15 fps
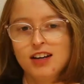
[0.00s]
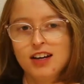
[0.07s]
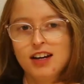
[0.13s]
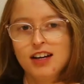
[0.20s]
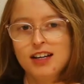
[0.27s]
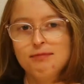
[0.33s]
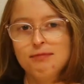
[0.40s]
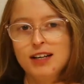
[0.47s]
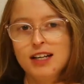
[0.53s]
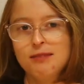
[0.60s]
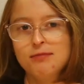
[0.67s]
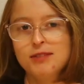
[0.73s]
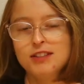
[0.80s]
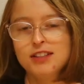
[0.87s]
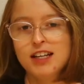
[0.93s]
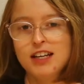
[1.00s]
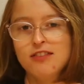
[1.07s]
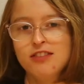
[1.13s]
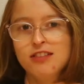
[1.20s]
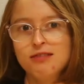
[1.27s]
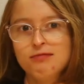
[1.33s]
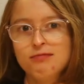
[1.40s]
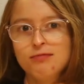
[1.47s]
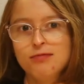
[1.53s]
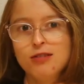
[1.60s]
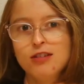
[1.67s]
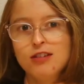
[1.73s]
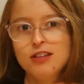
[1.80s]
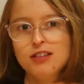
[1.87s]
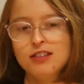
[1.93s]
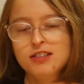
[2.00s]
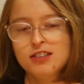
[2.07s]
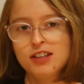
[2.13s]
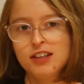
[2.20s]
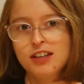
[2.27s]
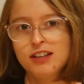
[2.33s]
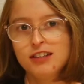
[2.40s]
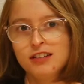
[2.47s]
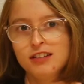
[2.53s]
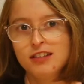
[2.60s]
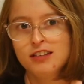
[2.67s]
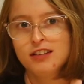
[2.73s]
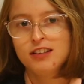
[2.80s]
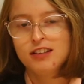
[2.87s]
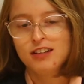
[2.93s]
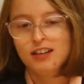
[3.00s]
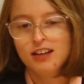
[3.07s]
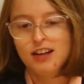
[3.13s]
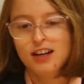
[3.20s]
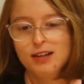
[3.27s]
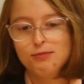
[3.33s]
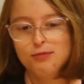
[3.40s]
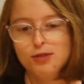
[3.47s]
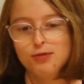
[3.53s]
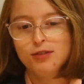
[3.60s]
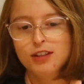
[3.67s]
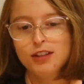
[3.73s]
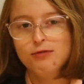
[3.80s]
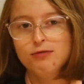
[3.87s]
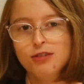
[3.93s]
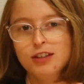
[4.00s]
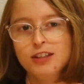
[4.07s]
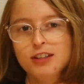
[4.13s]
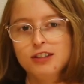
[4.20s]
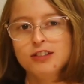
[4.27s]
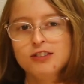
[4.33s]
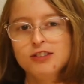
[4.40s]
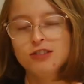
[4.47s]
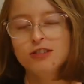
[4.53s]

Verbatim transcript: Hi, my name is Eva Porras, and I'm 21 years